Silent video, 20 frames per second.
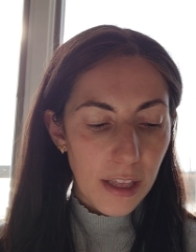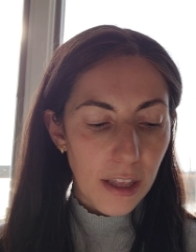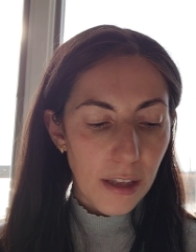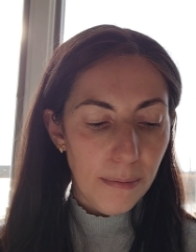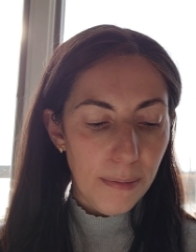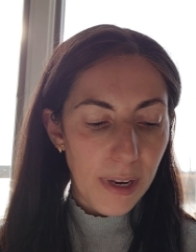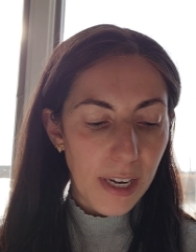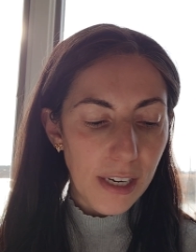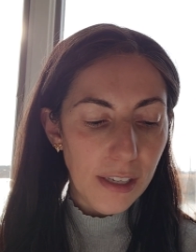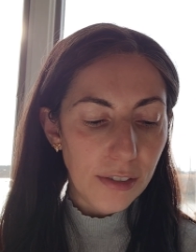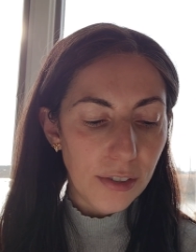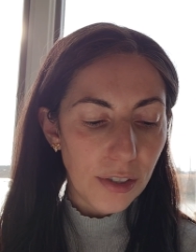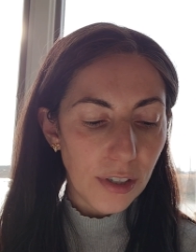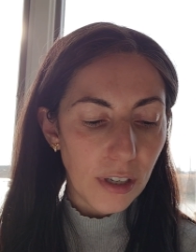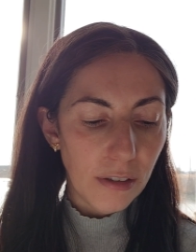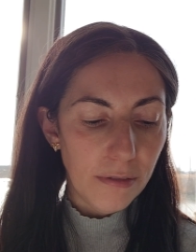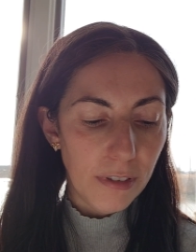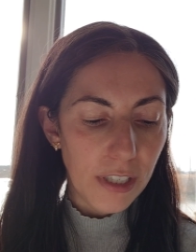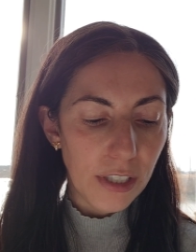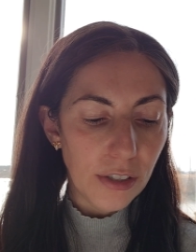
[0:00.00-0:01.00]
the Minister
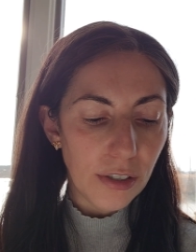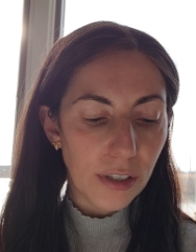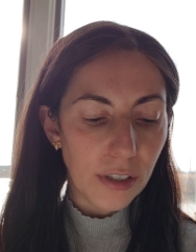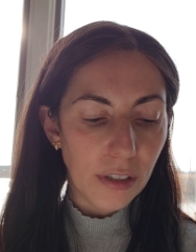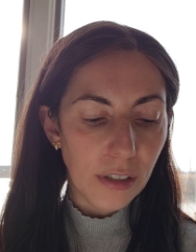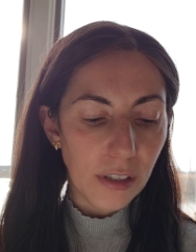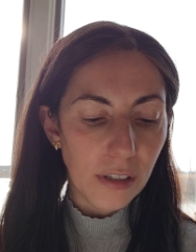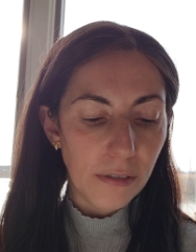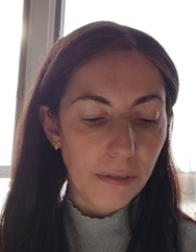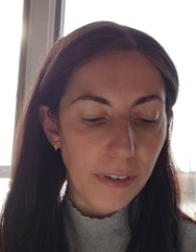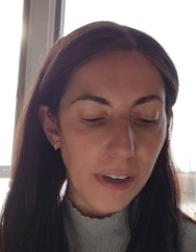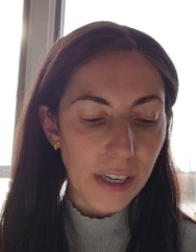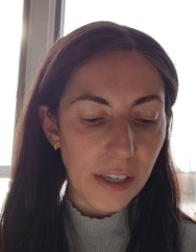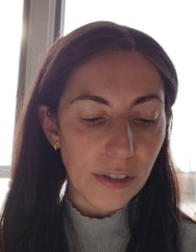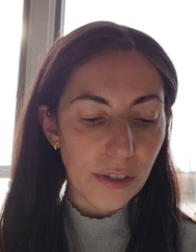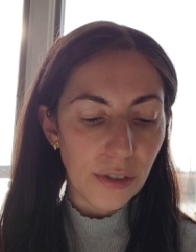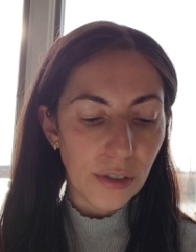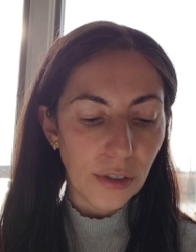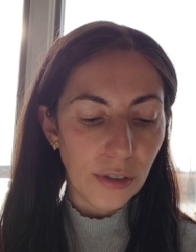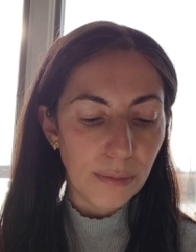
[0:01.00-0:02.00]
of Internal
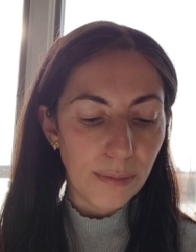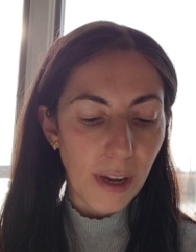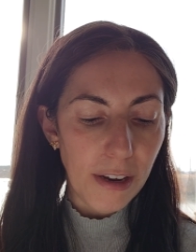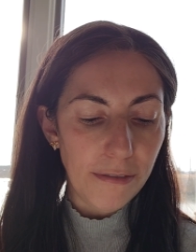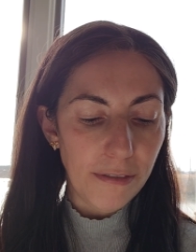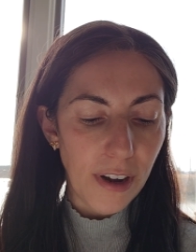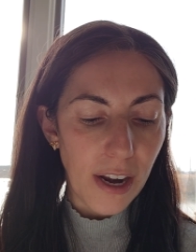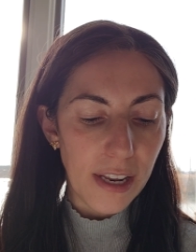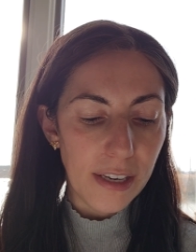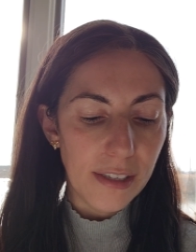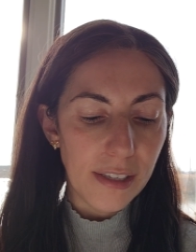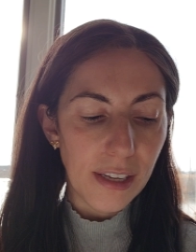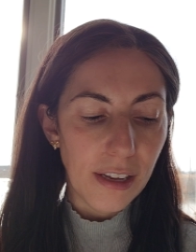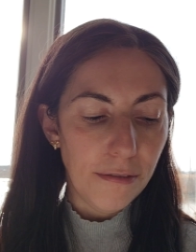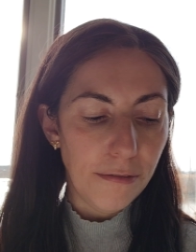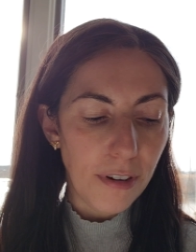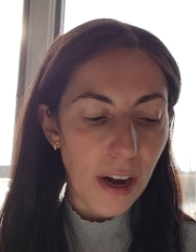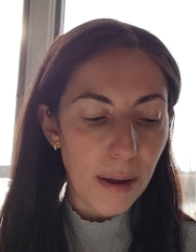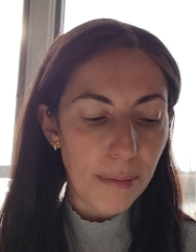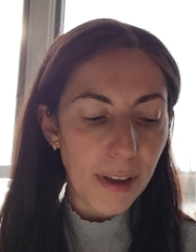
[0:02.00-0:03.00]
Affairs told my friends,
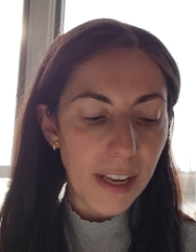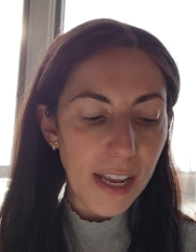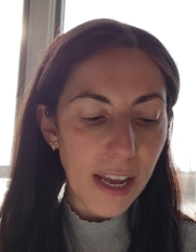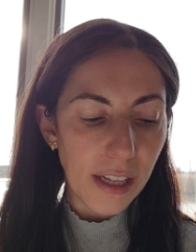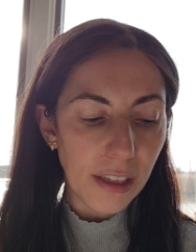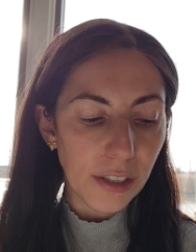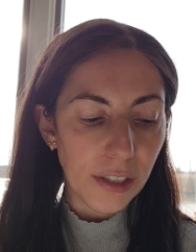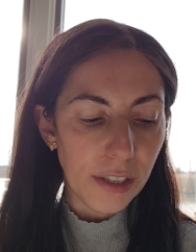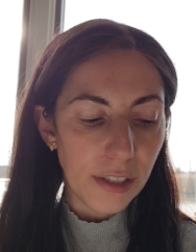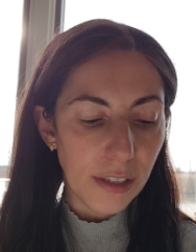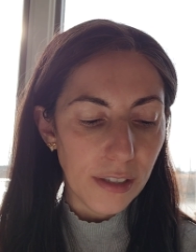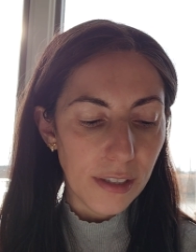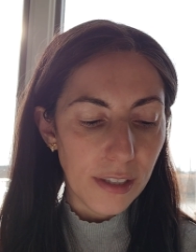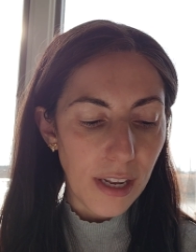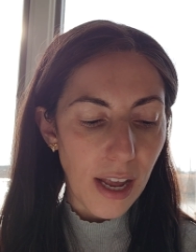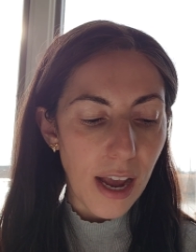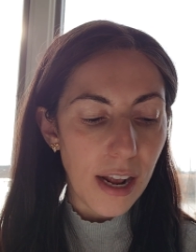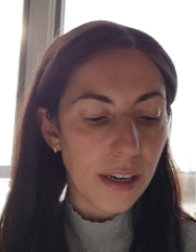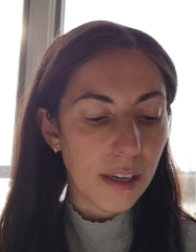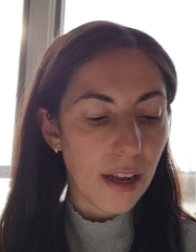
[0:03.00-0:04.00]
"If Rabbi Heller does
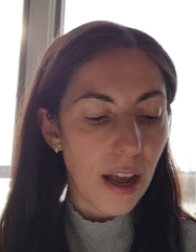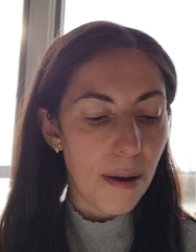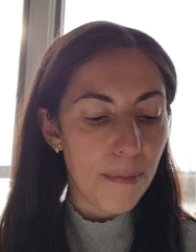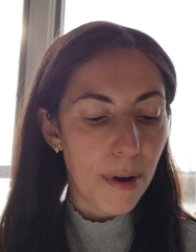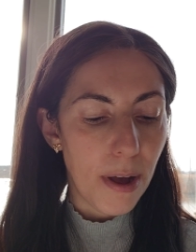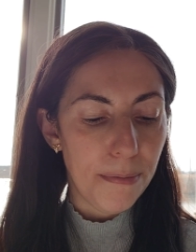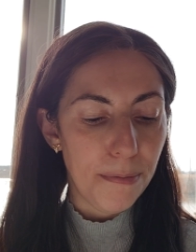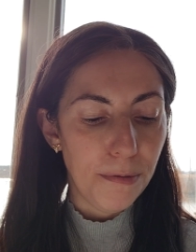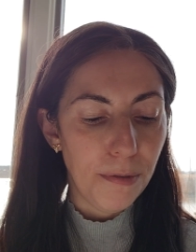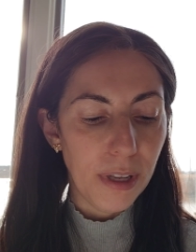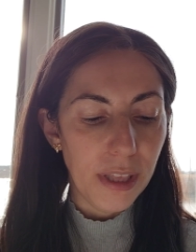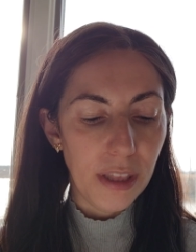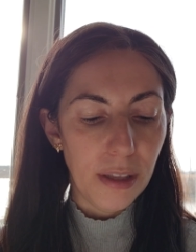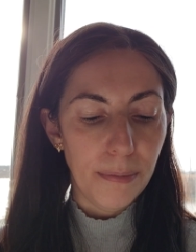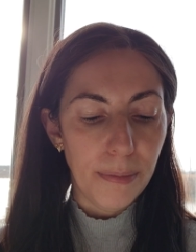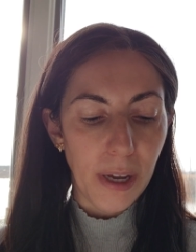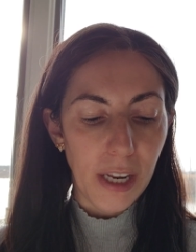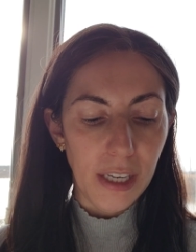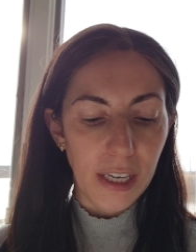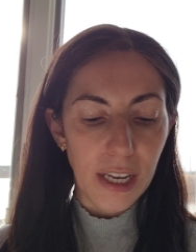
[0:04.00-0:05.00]
not come up with the
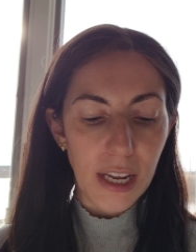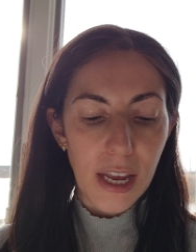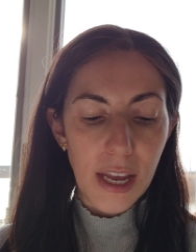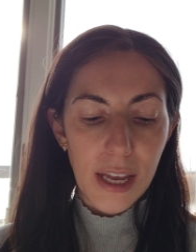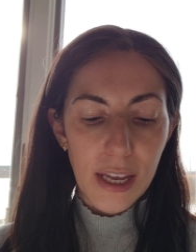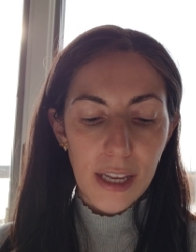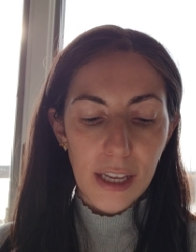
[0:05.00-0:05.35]
money,